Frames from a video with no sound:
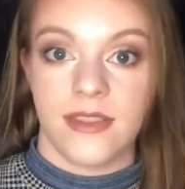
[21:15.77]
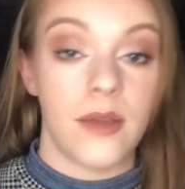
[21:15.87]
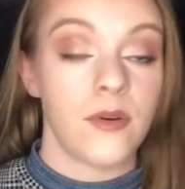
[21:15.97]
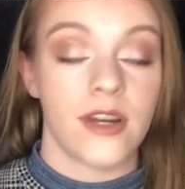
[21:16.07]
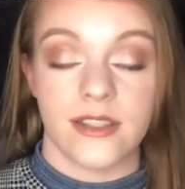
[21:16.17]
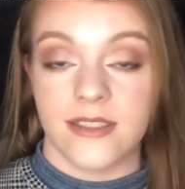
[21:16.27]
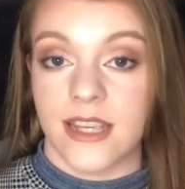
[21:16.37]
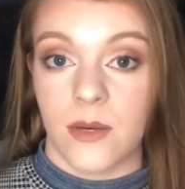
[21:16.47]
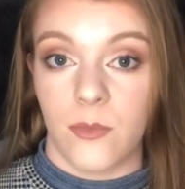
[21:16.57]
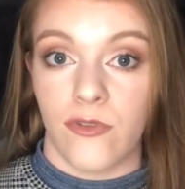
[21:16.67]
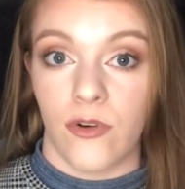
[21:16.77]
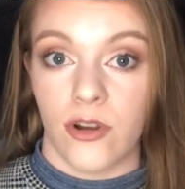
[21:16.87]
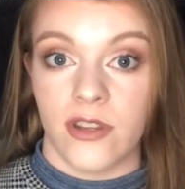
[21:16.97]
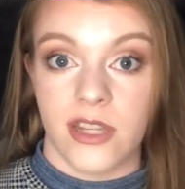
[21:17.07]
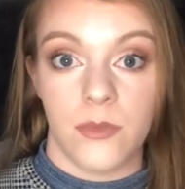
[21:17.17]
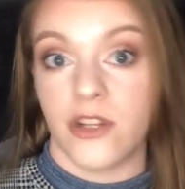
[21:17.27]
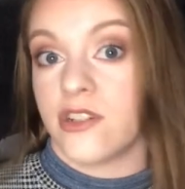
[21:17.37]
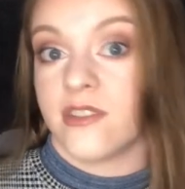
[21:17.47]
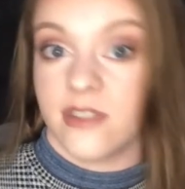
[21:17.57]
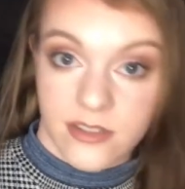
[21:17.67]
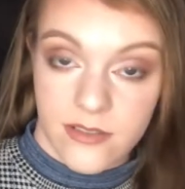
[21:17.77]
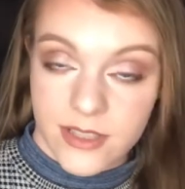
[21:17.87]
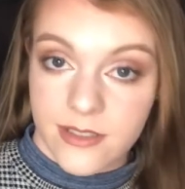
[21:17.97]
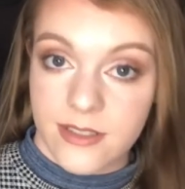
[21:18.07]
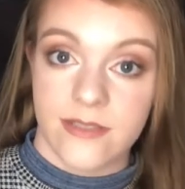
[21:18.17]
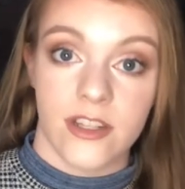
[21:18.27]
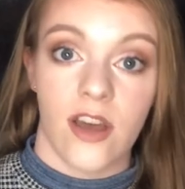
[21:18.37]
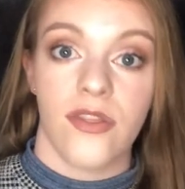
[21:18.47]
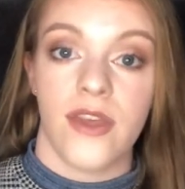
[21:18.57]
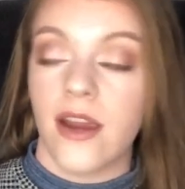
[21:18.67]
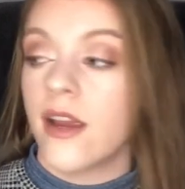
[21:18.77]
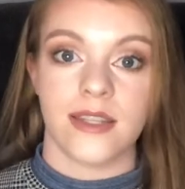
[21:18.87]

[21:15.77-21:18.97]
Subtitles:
They were at the scene before the emergency services even got there.